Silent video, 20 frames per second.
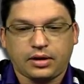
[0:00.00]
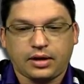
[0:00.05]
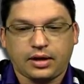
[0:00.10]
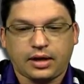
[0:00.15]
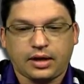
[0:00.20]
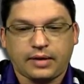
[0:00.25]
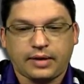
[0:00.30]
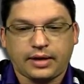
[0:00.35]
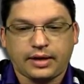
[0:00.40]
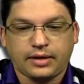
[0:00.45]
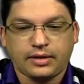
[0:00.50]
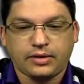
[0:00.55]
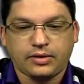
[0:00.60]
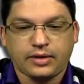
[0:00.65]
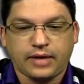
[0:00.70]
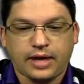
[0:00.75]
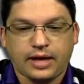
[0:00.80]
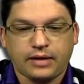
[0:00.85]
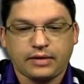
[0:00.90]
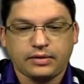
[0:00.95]
uh, I can do
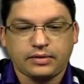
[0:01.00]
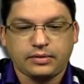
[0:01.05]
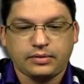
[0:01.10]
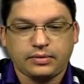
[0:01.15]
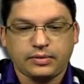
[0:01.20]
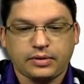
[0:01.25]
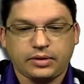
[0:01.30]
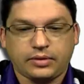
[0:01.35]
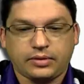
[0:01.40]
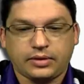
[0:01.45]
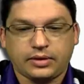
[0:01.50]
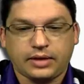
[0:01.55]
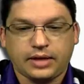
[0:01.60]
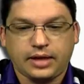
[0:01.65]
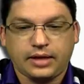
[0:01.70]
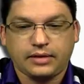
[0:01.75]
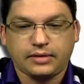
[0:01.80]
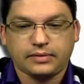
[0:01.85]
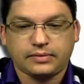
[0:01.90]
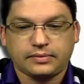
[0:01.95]
that. Oh, we don't want
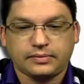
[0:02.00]
that.